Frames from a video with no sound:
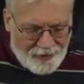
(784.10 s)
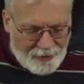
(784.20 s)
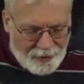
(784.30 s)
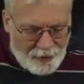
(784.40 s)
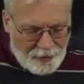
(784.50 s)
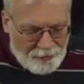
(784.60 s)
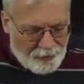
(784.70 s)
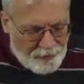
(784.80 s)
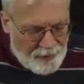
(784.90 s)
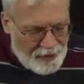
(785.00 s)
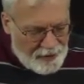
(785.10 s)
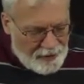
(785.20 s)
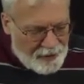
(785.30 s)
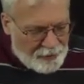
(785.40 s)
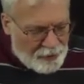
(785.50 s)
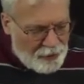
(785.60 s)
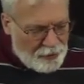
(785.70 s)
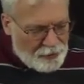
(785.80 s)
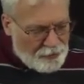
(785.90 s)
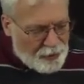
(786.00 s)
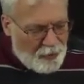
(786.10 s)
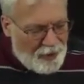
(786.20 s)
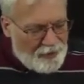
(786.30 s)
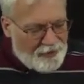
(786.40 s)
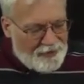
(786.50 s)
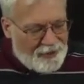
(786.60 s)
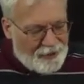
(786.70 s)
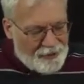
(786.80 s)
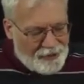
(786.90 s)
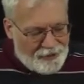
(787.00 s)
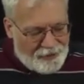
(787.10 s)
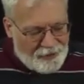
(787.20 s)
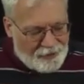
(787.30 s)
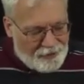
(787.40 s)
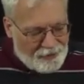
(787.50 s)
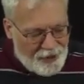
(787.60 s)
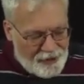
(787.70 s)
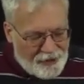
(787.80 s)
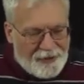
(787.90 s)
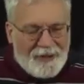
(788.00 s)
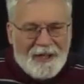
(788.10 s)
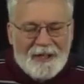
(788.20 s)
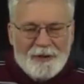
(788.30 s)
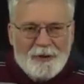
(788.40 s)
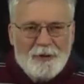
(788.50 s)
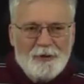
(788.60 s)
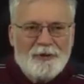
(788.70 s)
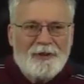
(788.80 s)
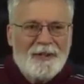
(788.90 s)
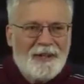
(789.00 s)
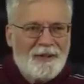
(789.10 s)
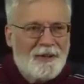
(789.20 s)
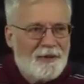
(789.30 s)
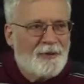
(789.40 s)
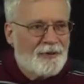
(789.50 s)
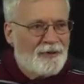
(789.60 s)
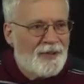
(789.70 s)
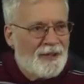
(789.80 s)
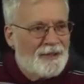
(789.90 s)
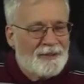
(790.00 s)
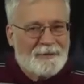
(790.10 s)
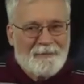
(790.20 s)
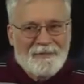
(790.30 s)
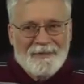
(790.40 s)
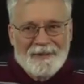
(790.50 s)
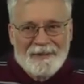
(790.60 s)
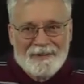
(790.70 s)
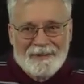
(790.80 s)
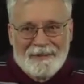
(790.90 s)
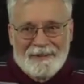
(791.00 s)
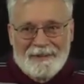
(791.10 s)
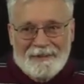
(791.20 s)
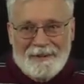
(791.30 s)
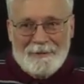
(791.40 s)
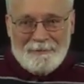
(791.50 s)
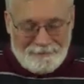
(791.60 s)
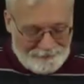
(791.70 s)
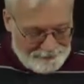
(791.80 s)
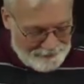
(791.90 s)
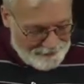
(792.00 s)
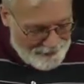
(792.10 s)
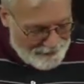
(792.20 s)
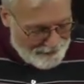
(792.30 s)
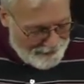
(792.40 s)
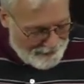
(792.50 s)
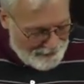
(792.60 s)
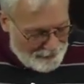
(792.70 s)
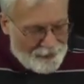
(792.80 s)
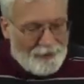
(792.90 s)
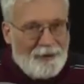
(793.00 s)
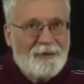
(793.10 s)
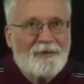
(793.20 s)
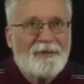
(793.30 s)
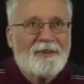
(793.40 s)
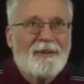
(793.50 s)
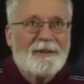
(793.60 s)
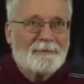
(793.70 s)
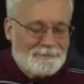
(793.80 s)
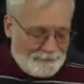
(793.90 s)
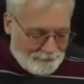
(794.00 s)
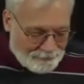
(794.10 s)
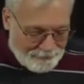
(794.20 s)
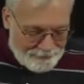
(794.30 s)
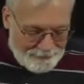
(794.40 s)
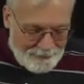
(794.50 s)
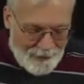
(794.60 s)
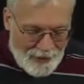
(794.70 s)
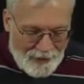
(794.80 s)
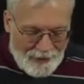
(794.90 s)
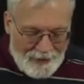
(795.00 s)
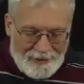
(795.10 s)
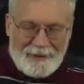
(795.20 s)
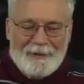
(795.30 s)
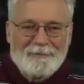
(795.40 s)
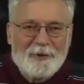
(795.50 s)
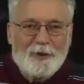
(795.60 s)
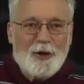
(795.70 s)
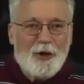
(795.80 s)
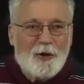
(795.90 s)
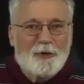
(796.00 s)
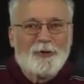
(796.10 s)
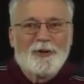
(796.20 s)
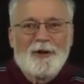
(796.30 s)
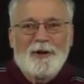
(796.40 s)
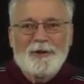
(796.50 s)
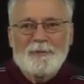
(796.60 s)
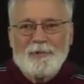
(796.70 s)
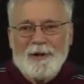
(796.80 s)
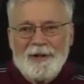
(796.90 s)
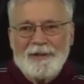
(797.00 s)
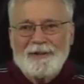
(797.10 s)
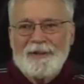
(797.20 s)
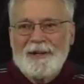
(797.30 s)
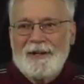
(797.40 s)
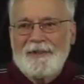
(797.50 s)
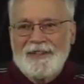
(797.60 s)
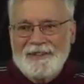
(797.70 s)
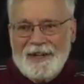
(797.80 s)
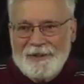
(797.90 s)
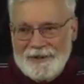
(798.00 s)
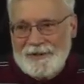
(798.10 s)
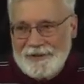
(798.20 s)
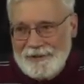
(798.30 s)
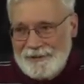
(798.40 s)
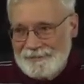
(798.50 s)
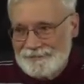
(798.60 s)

that code for meaning, and code requires intelligence in the creation, use, and understanding. Okay? So here's the thing. Again, codes are the product of intelligence.